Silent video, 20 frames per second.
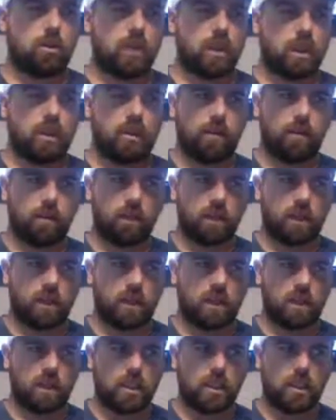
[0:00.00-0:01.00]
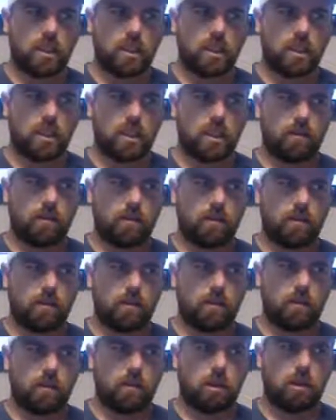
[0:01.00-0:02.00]
Was that the first season as the
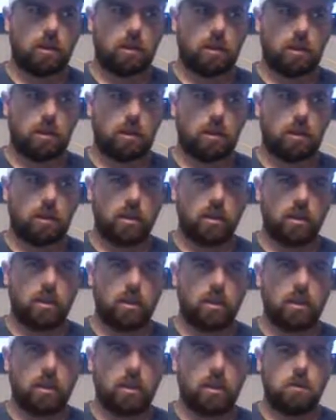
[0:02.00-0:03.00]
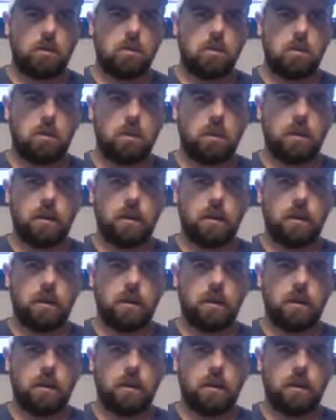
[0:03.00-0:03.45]
family-run team?